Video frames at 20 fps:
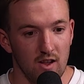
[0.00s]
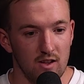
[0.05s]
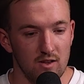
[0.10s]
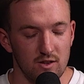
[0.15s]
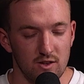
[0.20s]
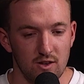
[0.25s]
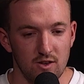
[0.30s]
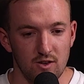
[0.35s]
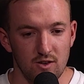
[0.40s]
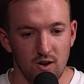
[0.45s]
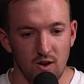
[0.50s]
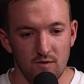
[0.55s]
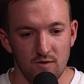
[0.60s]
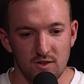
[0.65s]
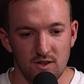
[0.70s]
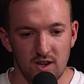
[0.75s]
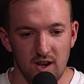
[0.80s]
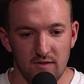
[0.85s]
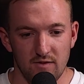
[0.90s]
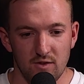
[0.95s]
you
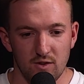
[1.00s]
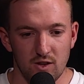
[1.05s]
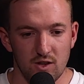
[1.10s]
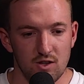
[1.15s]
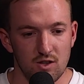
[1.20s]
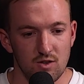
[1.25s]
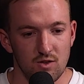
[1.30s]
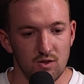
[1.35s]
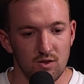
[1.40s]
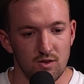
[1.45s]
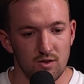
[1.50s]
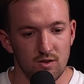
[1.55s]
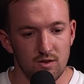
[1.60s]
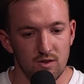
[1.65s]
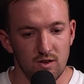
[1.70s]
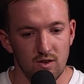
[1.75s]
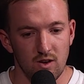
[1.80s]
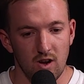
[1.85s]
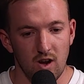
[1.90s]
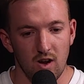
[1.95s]
obviously have to exclude
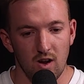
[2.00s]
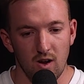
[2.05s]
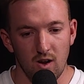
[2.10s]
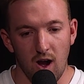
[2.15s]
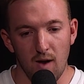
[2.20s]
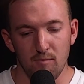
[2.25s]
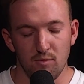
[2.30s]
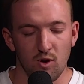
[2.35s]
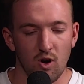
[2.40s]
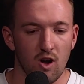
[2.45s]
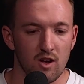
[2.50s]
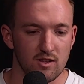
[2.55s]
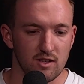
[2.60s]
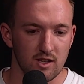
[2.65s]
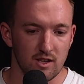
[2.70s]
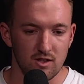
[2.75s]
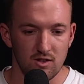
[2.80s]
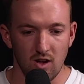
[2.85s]
uprisings